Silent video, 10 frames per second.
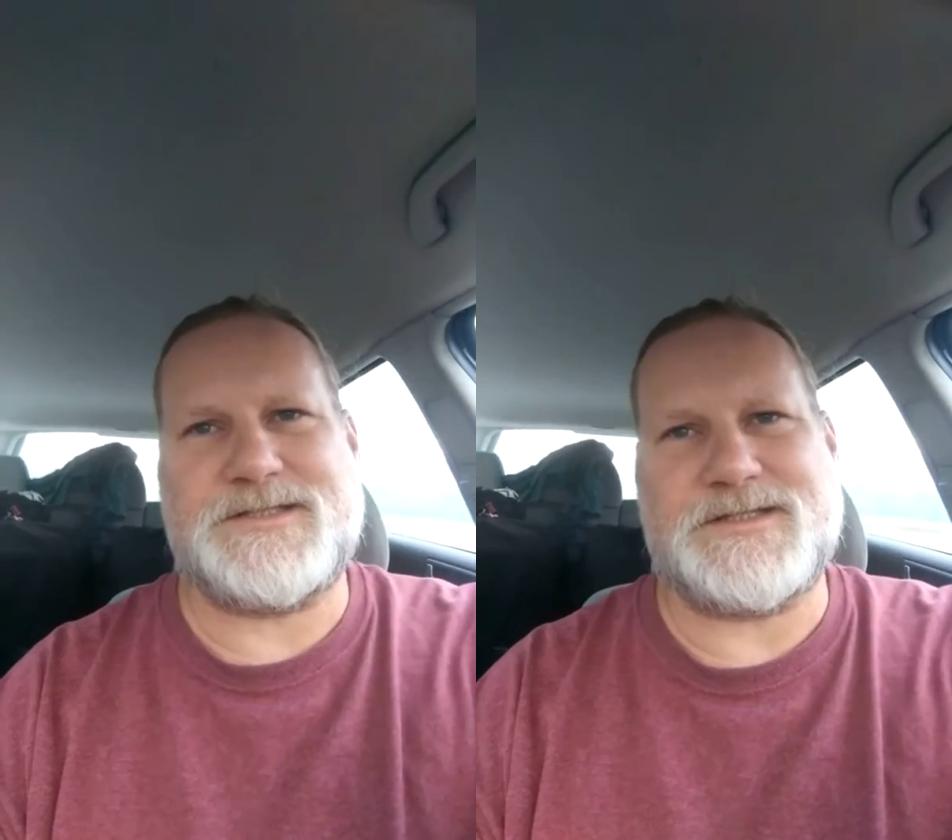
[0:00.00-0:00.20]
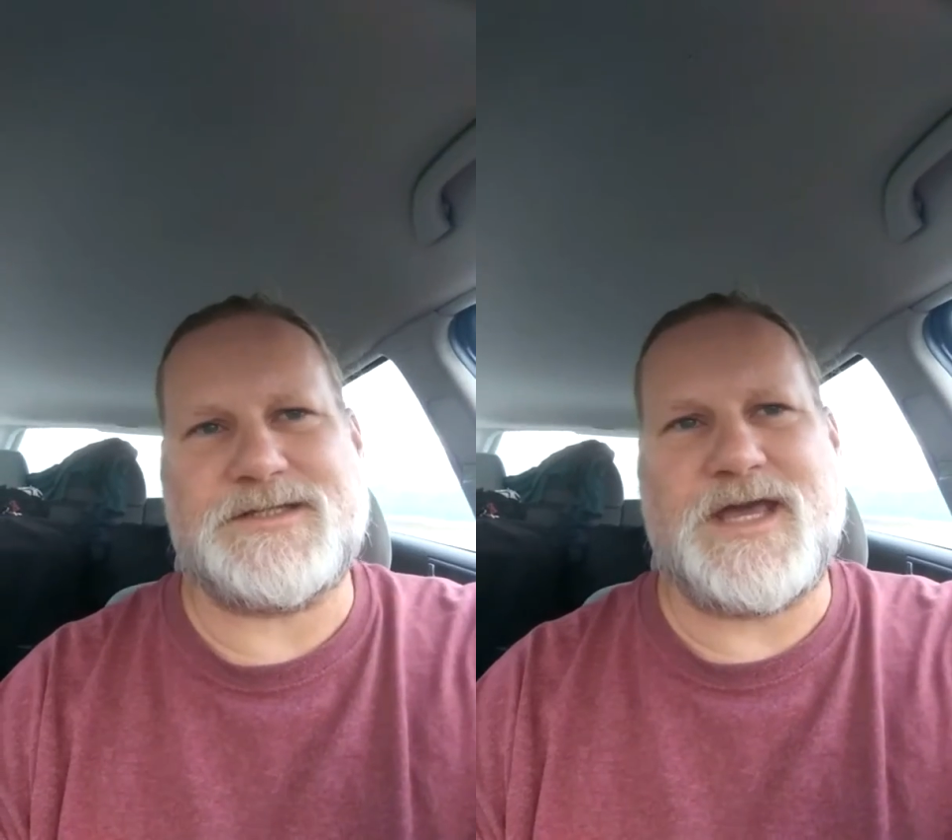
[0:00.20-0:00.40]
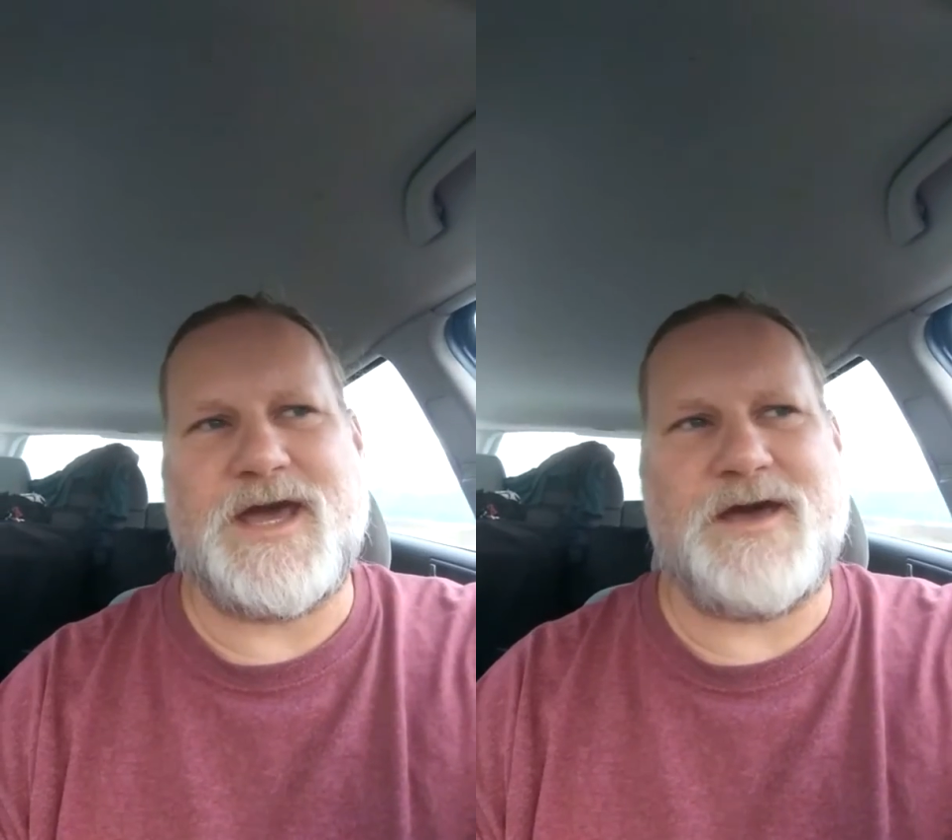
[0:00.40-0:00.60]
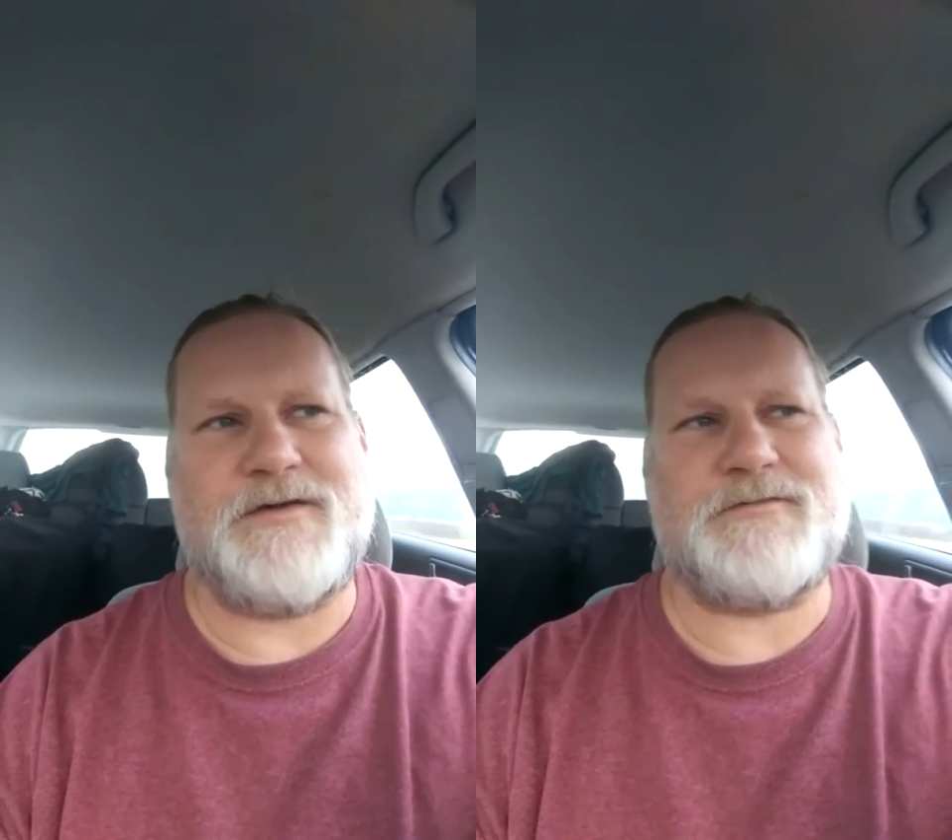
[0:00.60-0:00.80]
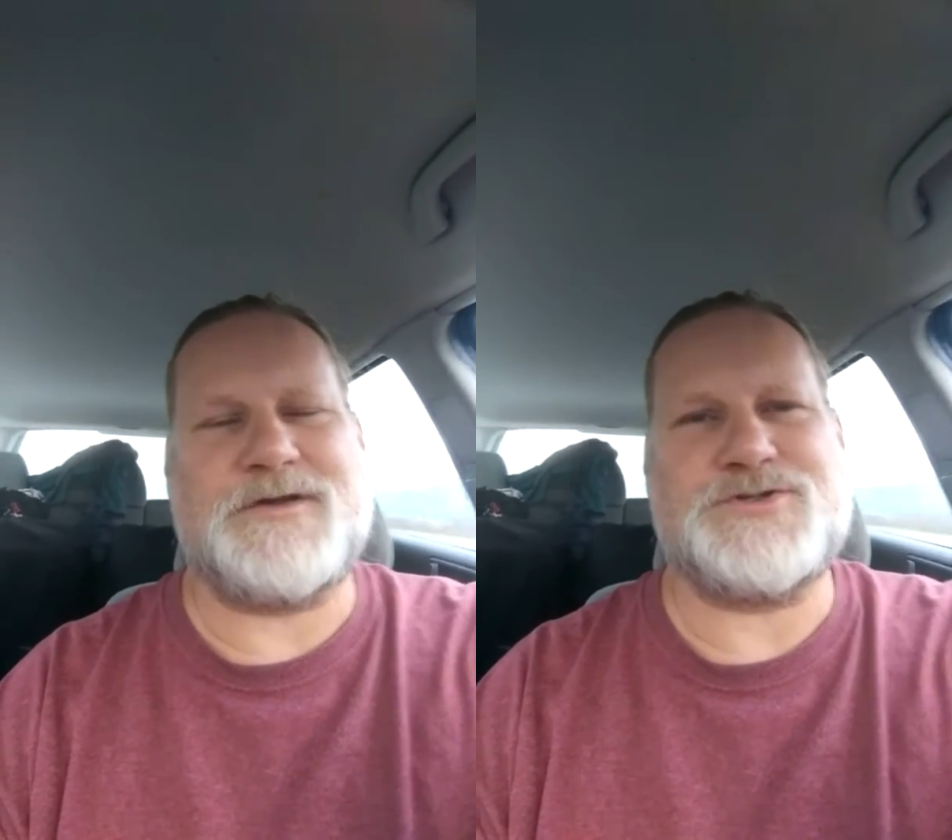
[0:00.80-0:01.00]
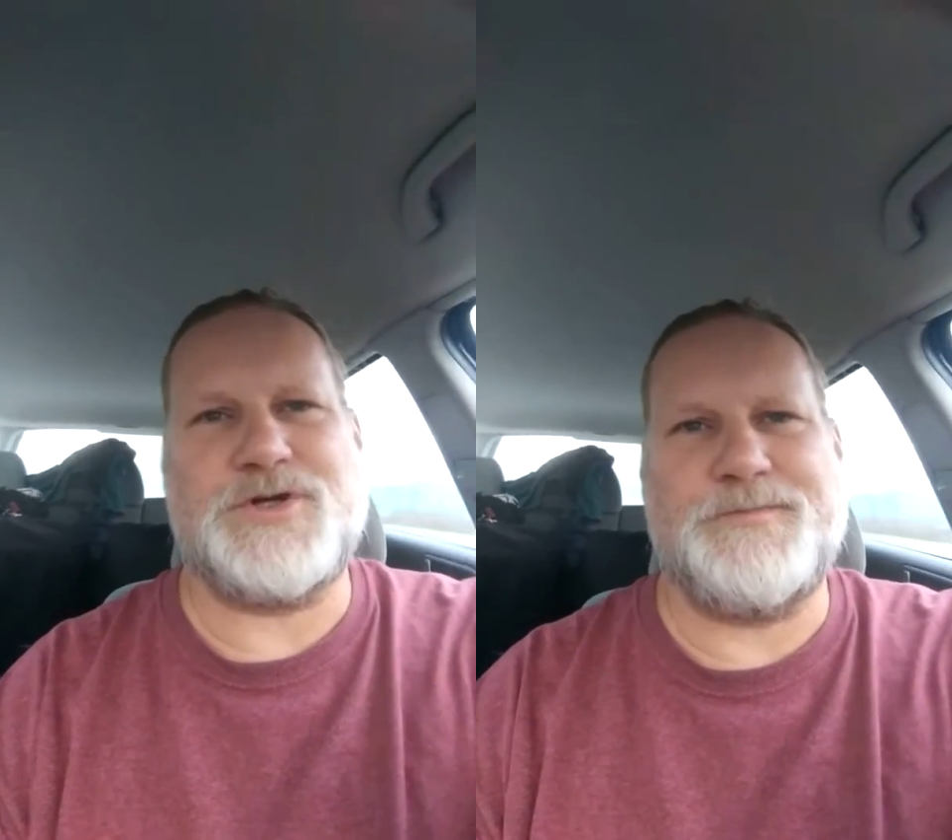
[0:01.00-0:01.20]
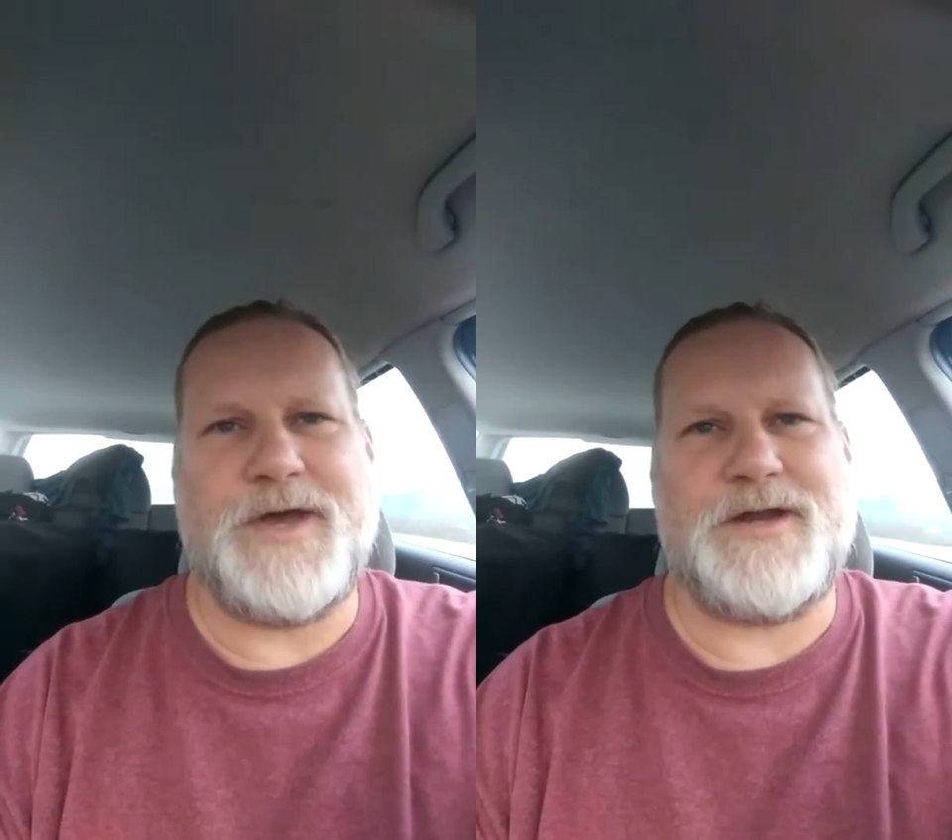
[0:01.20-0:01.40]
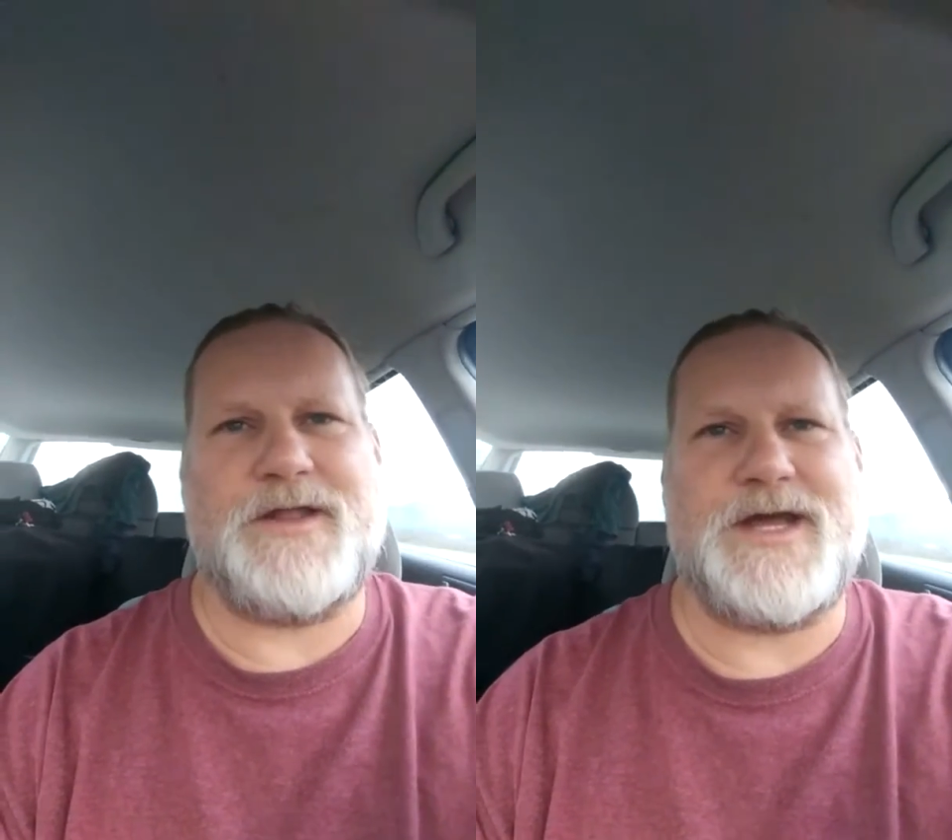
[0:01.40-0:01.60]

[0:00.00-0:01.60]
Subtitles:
doesn't have control panel